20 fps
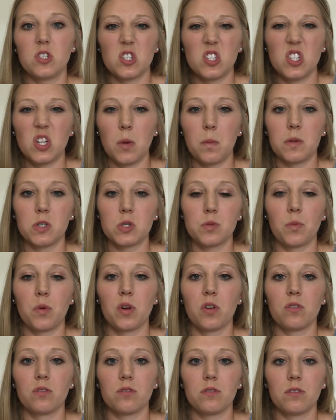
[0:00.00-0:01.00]
just so much
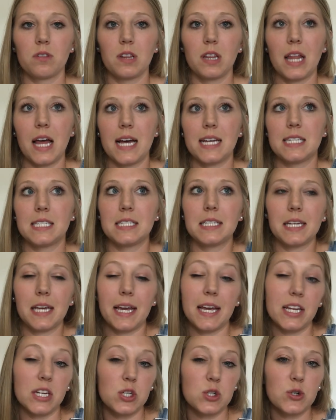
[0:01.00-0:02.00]
more less
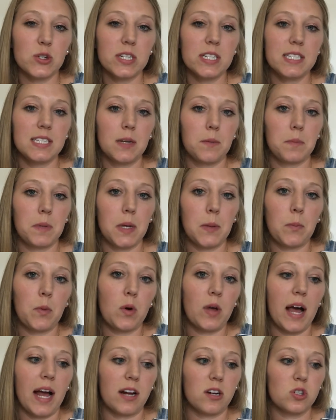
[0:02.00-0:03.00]
interest in
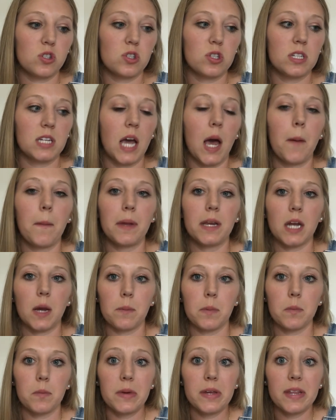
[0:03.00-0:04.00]
people actually coming
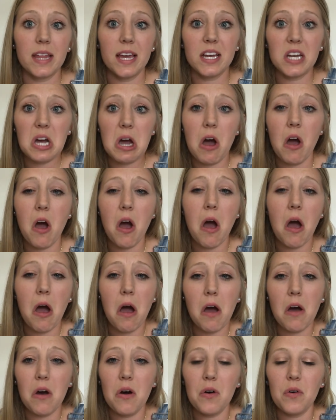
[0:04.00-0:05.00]
up and being like,
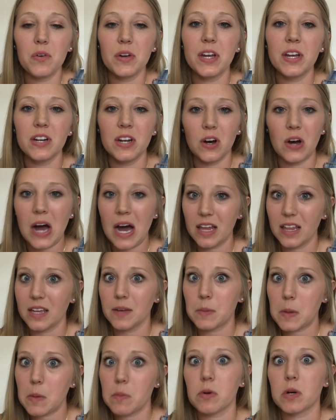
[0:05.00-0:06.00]
oh, you know how
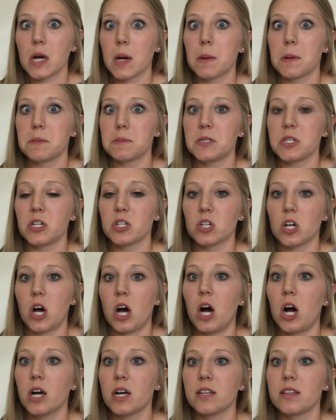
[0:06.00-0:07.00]
like people come up to your
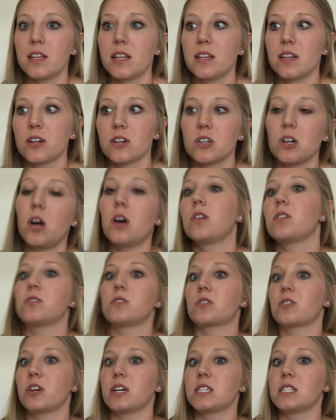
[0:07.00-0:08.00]
dog and then your dog
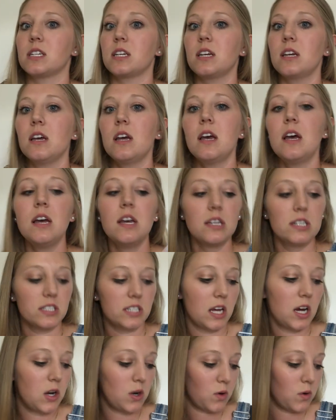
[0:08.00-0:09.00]
goes crazy.
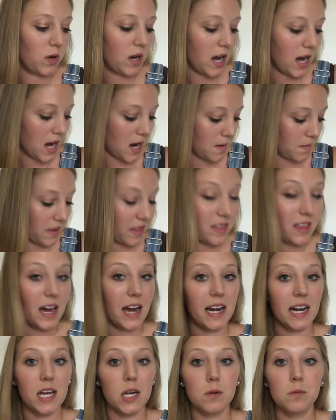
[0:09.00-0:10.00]
So
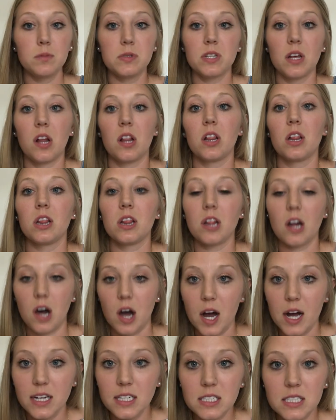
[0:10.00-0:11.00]
that helps a
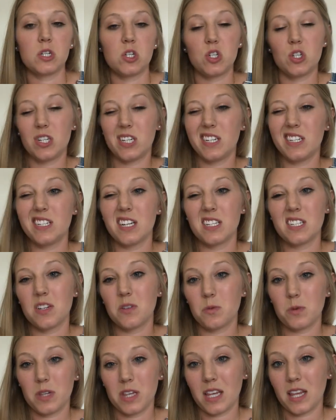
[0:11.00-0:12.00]
lot. She
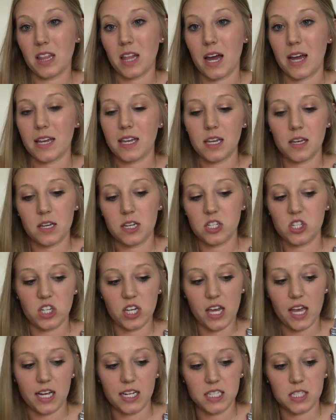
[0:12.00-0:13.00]
doesn't really like it because
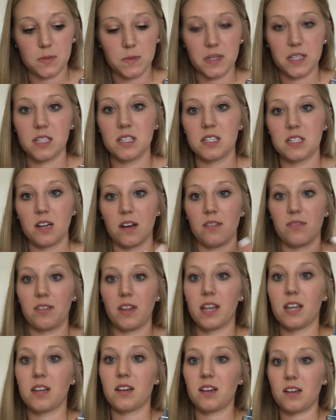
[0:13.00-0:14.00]
she hates being stuff,
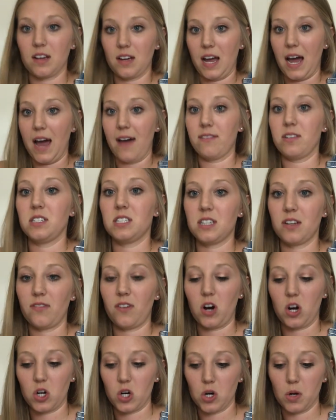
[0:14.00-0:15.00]
like having stuff
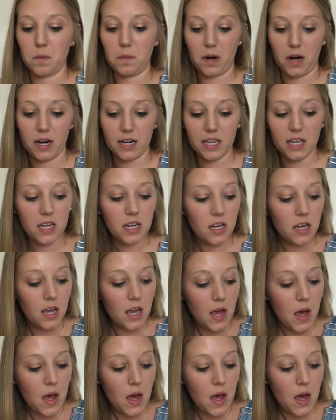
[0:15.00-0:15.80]
on her body.